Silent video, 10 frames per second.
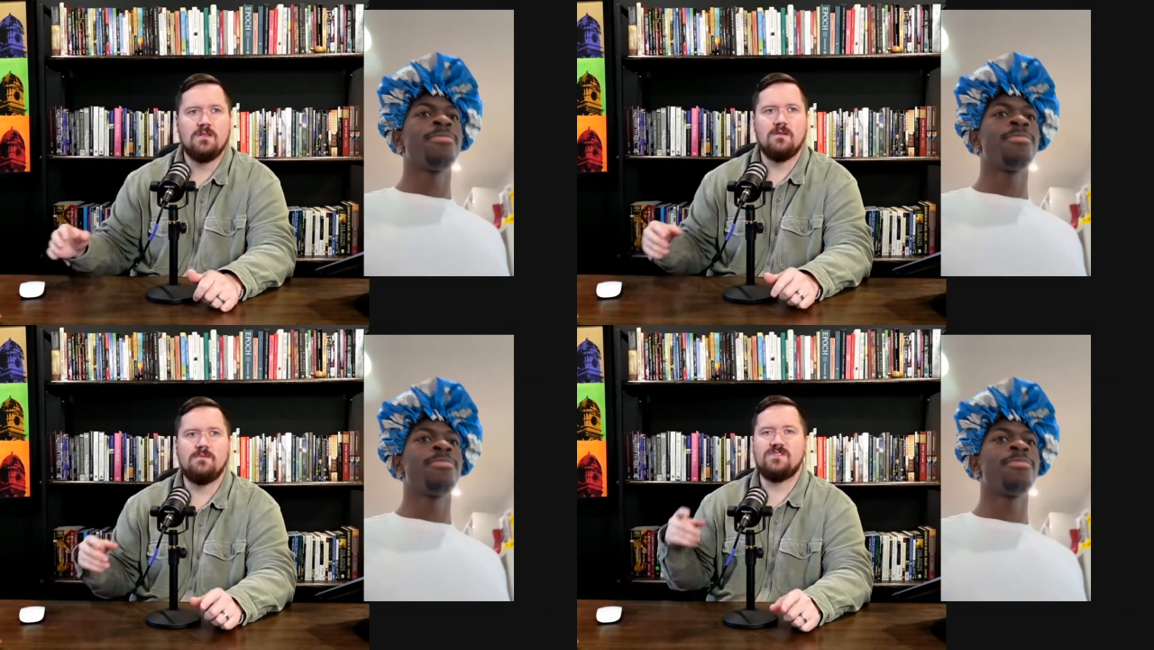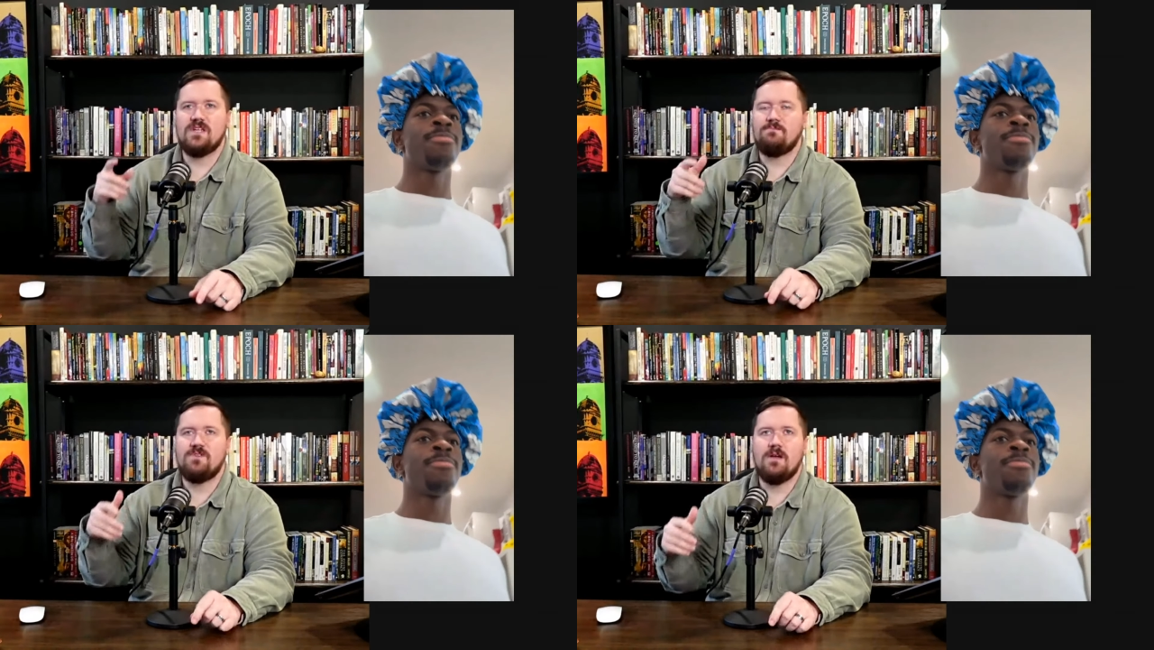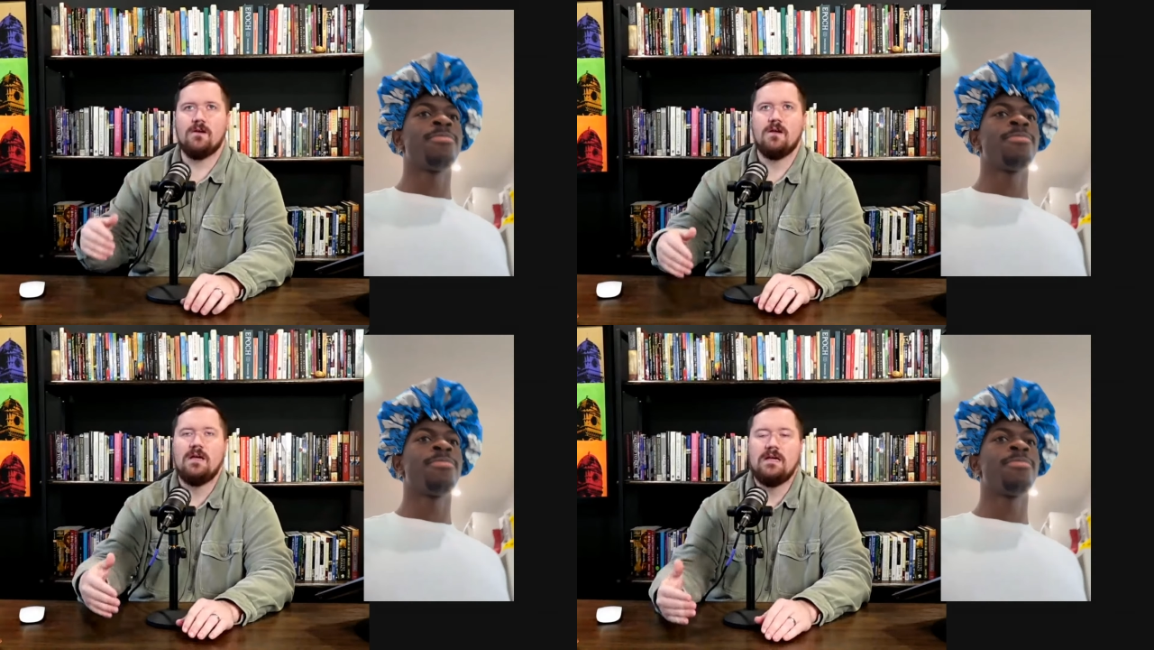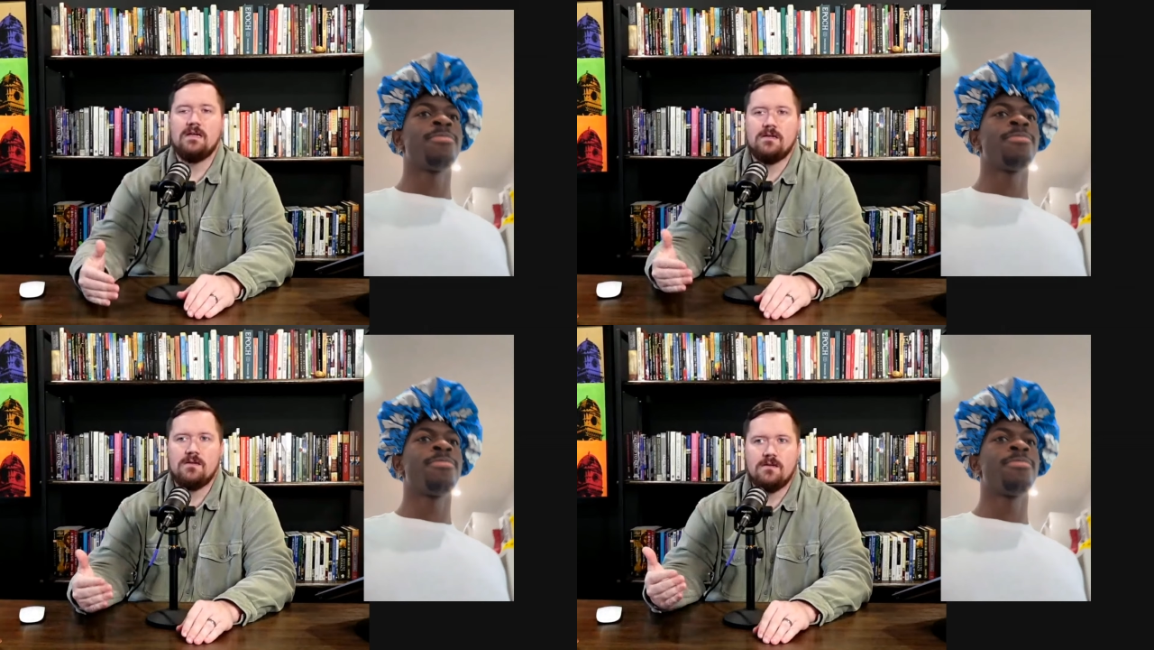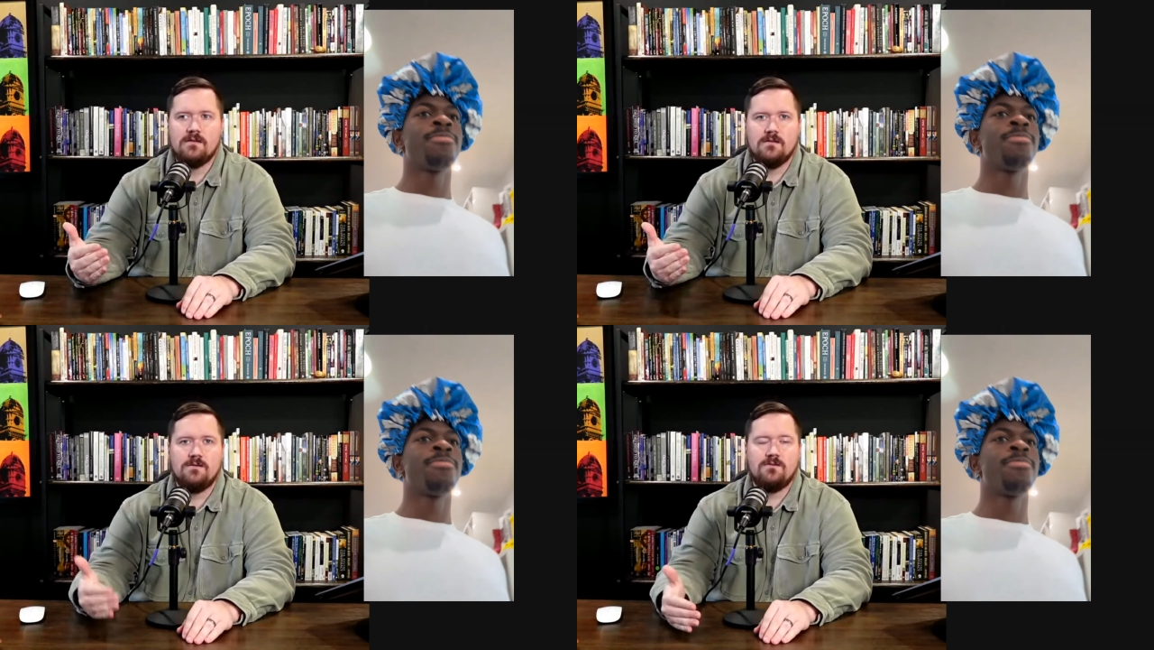Speaker 1: Let me stop there.
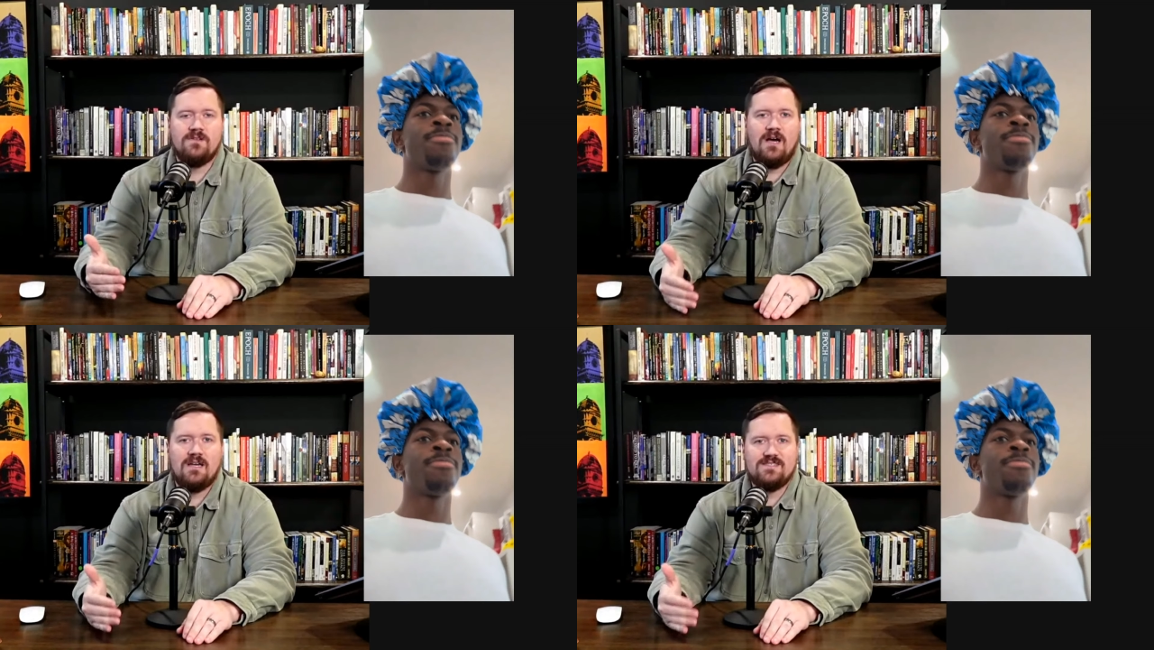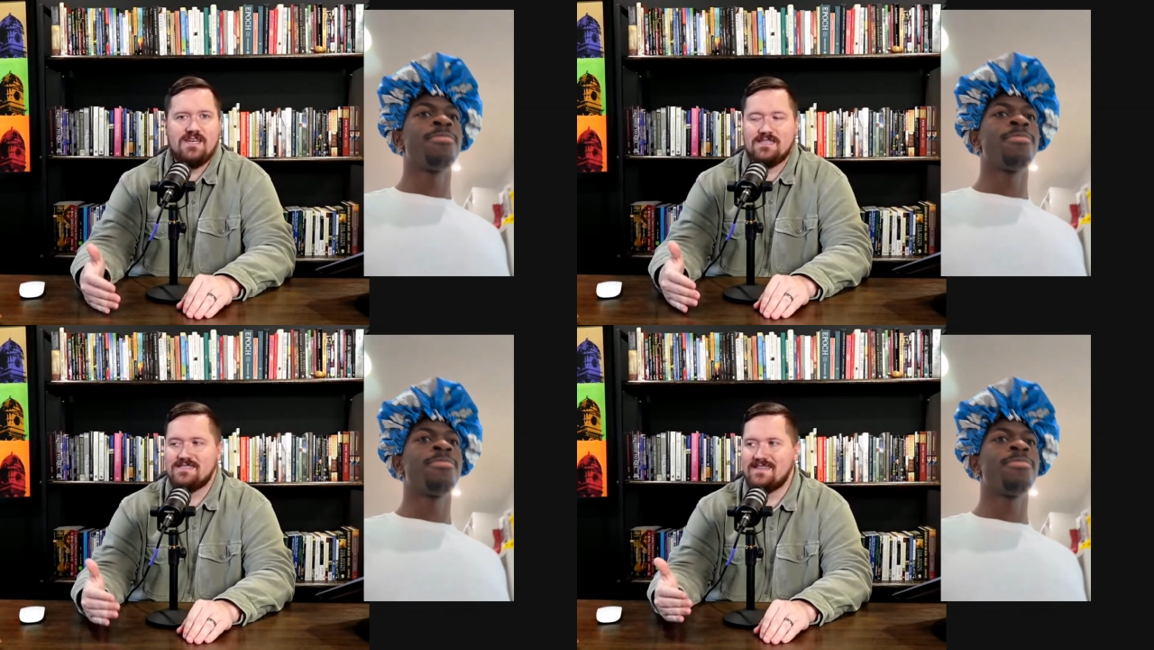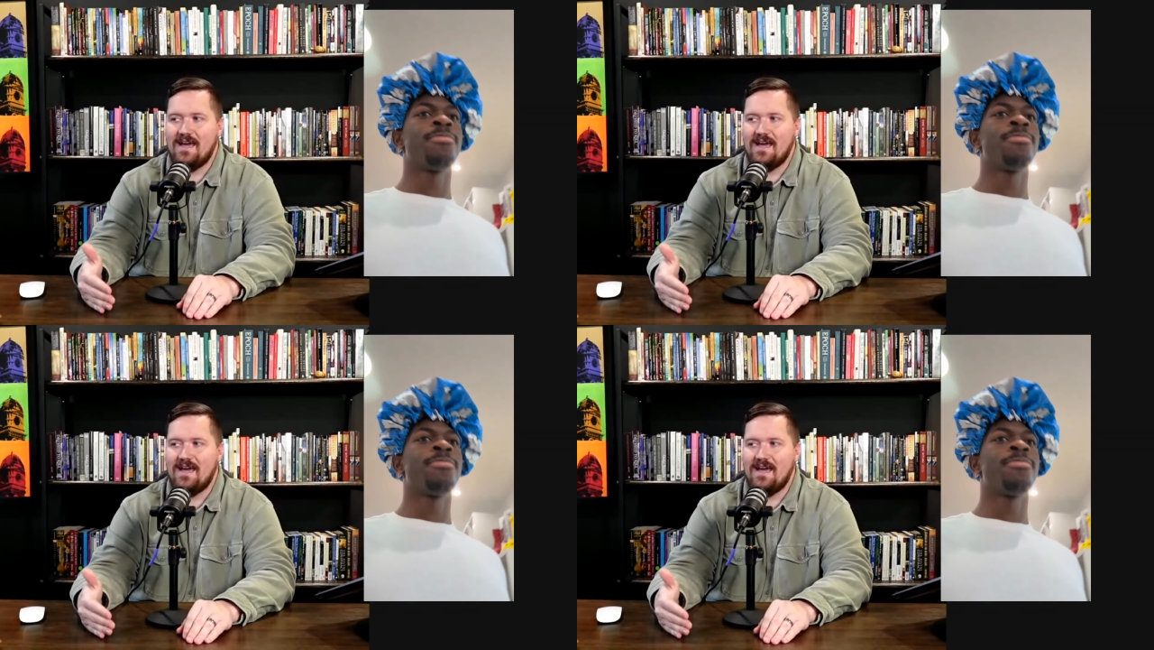Little Nas X,